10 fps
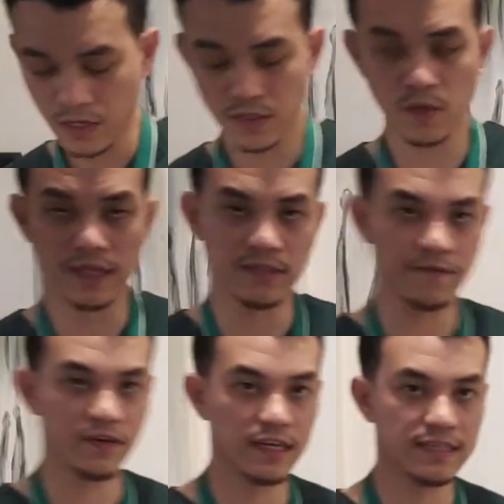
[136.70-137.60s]
So let's say
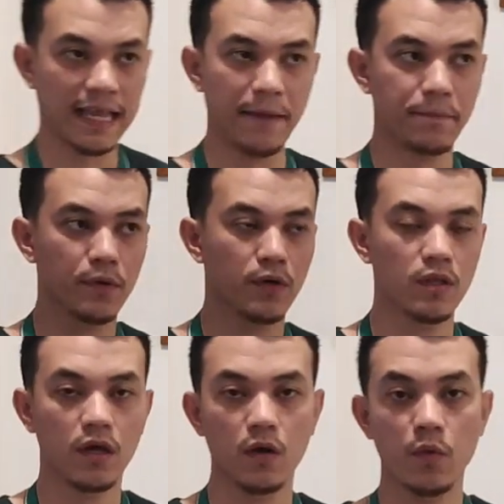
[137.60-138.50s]
for an
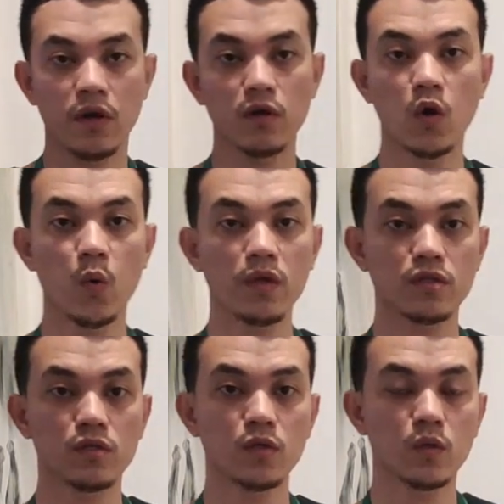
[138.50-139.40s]
example, we are going
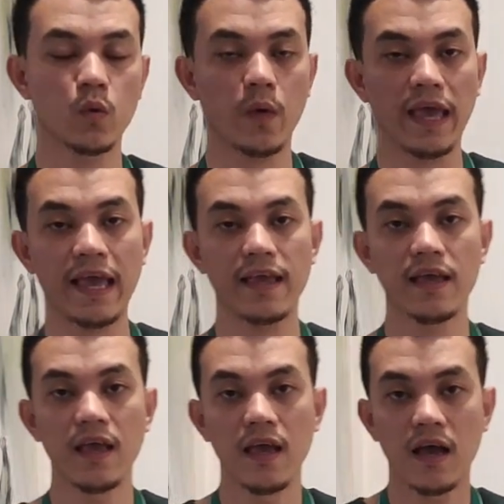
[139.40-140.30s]
to do
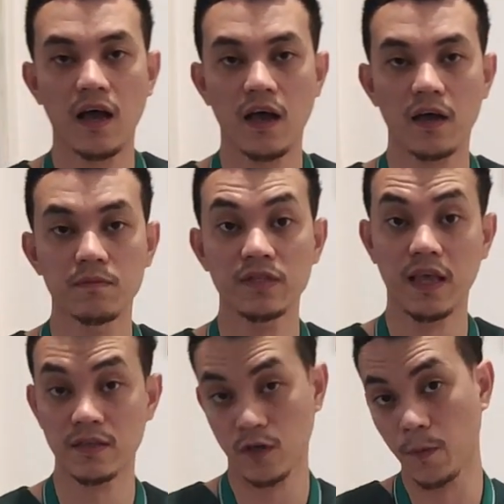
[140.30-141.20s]
a
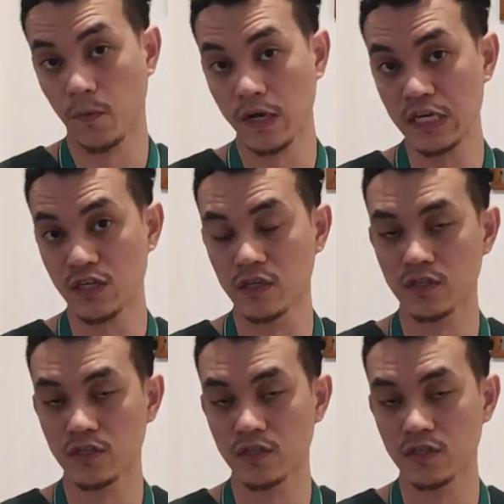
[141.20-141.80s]
CS operation.